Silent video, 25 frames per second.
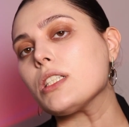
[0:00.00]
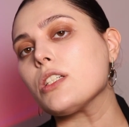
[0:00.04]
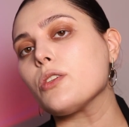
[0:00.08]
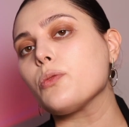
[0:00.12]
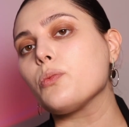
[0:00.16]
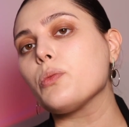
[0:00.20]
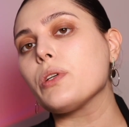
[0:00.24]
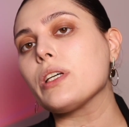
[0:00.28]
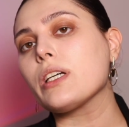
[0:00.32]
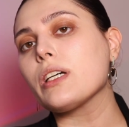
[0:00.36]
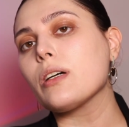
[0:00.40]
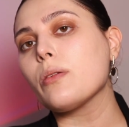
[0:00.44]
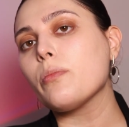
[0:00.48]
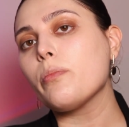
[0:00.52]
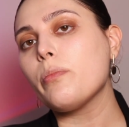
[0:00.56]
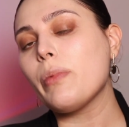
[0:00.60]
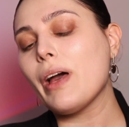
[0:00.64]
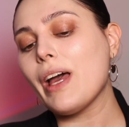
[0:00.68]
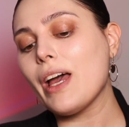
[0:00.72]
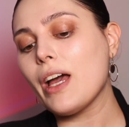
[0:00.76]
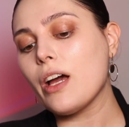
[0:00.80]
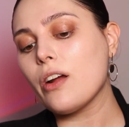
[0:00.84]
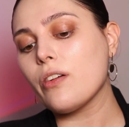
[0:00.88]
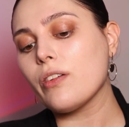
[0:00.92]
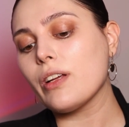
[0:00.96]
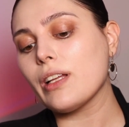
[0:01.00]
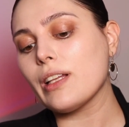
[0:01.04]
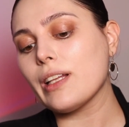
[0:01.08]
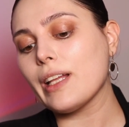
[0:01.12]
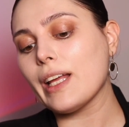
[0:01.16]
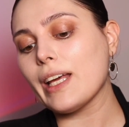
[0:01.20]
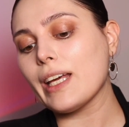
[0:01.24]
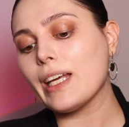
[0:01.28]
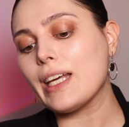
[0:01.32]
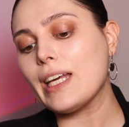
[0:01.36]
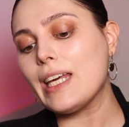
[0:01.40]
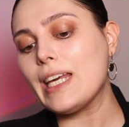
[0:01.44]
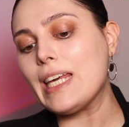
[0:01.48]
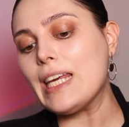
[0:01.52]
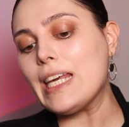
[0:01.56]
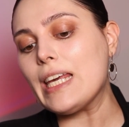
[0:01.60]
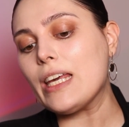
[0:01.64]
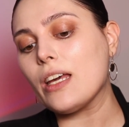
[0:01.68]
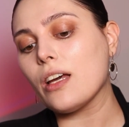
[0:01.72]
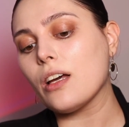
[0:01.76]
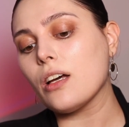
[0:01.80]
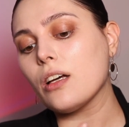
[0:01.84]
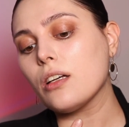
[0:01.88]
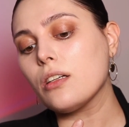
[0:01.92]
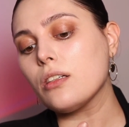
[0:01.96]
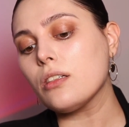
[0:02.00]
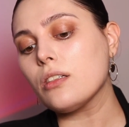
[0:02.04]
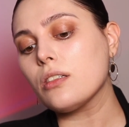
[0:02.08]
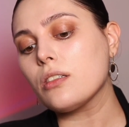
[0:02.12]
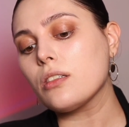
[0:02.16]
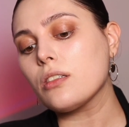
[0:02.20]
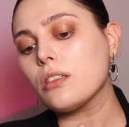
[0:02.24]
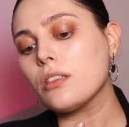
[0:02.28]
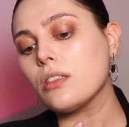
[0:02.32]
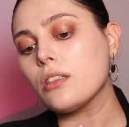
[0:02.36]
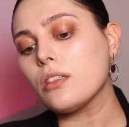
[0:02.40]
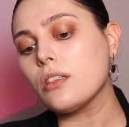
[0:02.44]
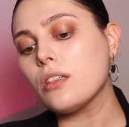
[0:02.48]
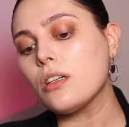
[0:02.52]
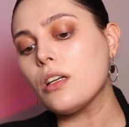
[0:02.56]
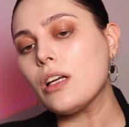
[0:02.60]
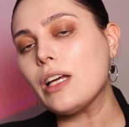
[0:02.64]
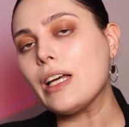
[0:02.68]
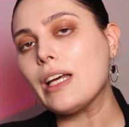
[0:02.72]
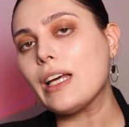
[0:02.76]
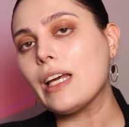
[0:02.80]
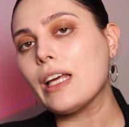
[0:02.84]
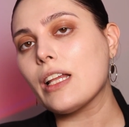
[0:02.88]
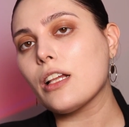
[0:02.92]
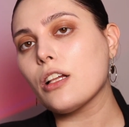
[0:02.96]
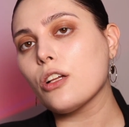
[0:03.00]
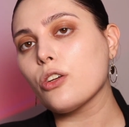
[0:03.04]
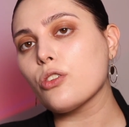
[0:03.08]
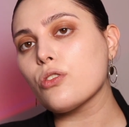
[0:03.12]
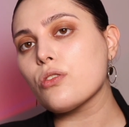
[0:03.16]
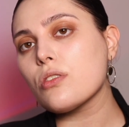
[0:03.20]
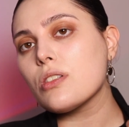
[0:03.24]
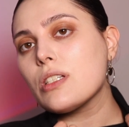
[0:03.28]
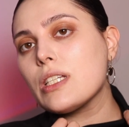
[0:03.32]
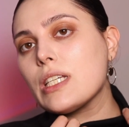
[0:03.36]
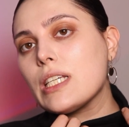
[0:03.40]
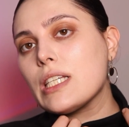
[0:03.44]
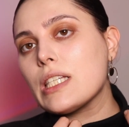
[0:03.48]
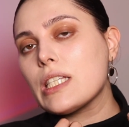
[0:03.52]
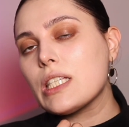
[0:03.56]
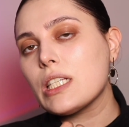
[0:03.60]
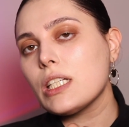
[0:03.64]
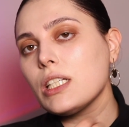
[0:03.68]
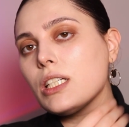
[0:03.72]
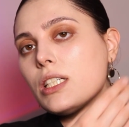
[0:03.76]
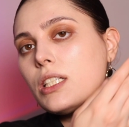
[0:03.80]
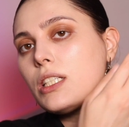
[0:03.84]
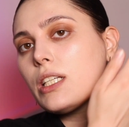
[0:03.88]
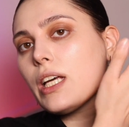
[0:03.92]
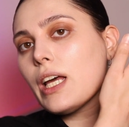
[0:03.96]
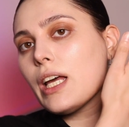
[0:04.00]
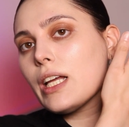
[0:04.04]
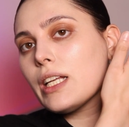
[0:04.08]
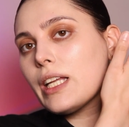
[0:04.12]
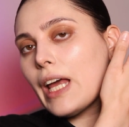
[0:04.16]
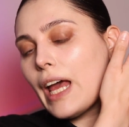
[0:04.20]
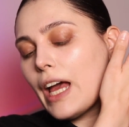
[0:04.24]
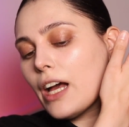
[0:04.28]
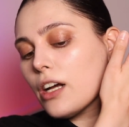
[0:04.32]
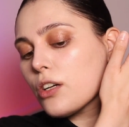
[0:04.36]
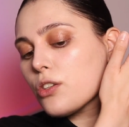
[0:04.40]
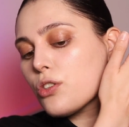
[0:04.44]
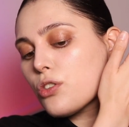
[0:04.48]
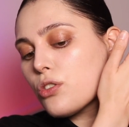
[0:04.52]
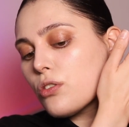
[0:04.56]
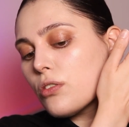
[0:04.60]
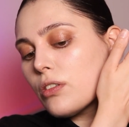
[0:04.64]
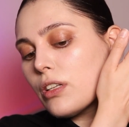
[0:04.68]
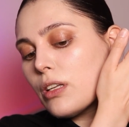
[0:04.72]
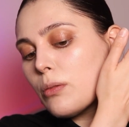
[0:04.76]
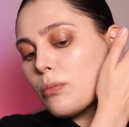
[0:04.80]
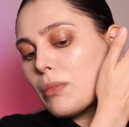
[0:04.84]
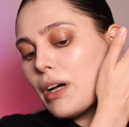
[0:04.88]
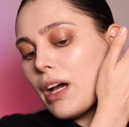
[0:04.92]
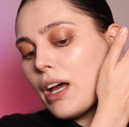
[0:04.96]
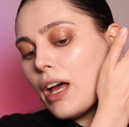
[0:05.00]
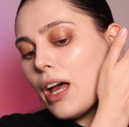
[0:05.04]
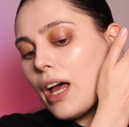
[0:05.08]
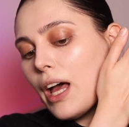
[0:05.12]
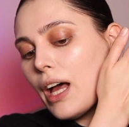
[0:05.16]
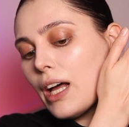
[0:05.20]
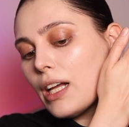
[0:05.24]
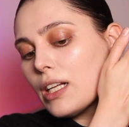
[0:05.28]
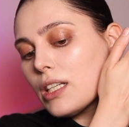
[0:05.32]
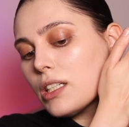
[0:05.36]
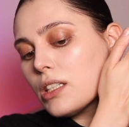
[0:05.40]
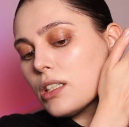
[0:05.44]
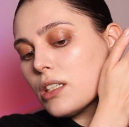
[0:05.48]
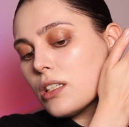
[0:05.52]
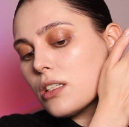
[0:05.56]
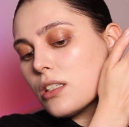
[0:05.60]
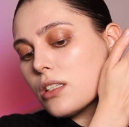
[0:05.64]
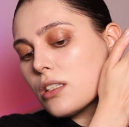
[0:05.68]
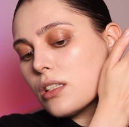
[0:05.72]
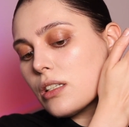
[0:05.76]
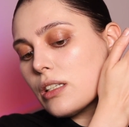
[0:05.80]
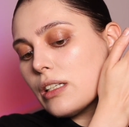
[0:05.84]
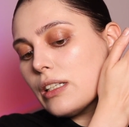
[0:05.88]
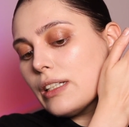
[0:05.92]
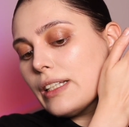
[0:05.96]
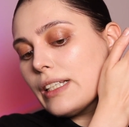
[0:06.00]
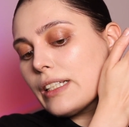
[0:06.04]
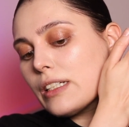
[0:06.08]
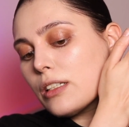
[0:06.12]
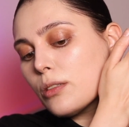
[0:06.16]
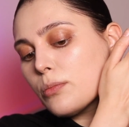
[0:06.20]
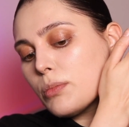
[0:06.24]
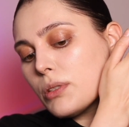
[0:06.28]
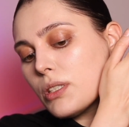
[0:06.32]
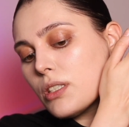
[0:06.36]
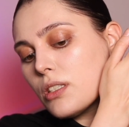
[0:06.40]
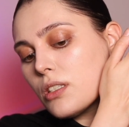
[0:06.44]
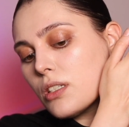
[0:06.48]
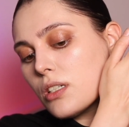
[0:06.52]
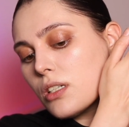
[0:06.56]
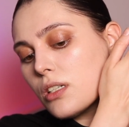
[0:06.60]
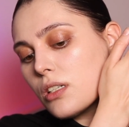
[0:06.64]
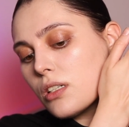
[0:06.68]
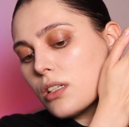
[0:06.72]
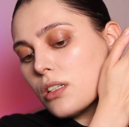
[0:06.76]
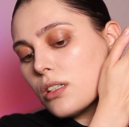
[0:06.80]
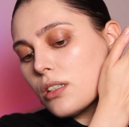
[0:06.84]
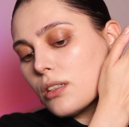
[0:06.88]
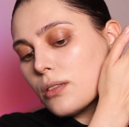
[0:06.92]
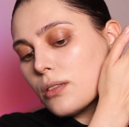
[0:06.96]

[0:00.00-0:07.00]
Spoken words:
if we compare it like here, it looks decent, and actually my hand is a little bit darker.